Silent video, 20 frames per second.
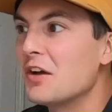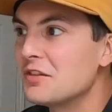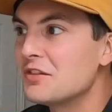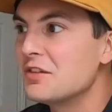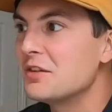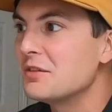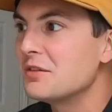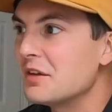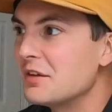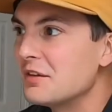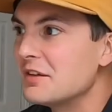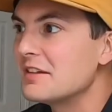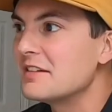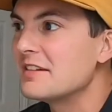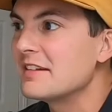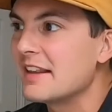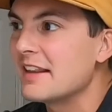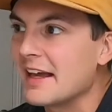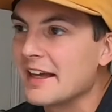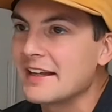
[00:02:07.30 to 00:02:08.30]
notice
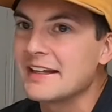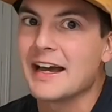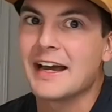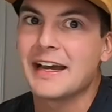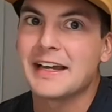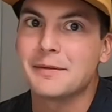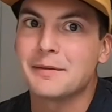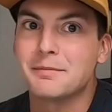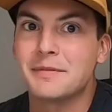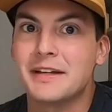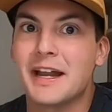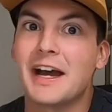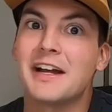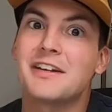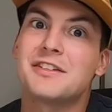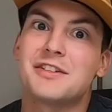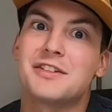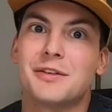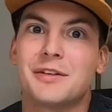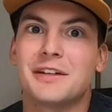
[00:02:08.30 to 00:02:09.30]
that I am not
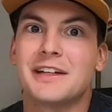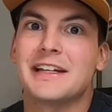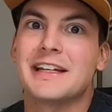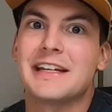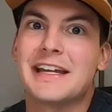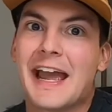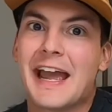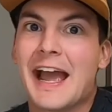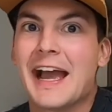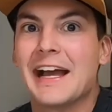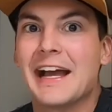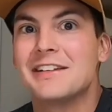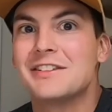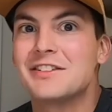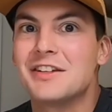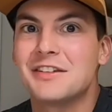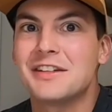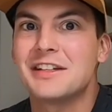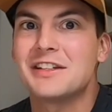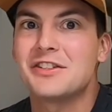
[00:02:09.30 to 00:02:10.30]
showing any ads on
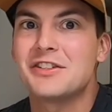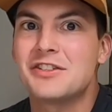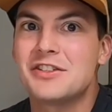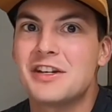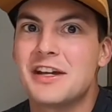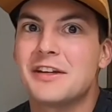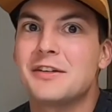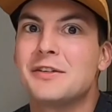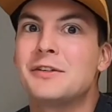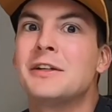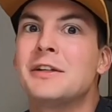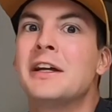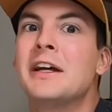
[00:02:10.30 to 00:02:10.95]
this channel.